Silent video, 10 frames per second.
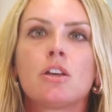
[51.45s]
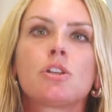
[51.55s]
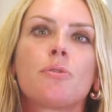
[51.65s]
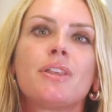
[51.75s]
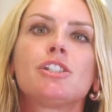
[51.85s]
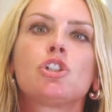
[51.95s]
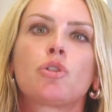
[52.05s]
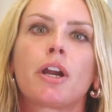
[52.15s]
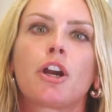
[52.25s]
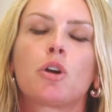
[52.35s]
So this
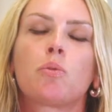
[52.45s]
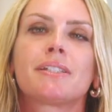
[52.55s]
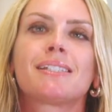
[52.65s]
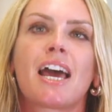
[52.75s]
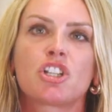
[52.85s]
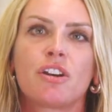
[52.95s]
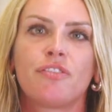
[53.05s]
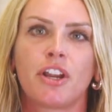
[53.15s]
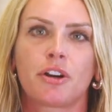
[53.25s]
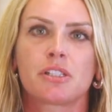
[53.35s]
triggered recession
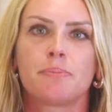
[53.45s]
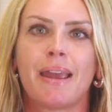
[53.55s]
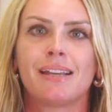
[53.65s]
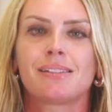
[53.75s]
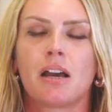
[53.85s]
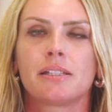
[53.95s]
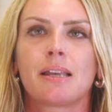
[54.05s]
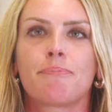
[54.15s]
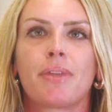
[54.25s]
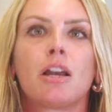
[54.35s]
fears based on
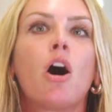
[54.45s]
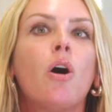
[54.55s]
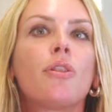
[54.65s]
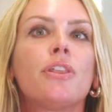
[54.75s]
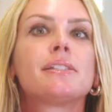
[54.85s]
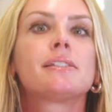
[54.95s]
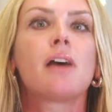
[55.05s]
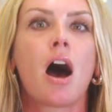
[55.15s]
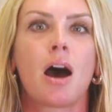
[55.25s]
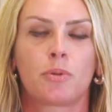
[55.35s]
something called the
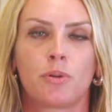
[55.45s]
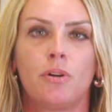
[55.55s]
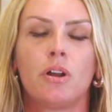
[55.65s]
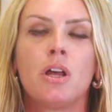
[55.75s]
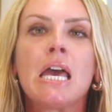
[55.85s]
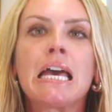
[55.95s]
SOM rule.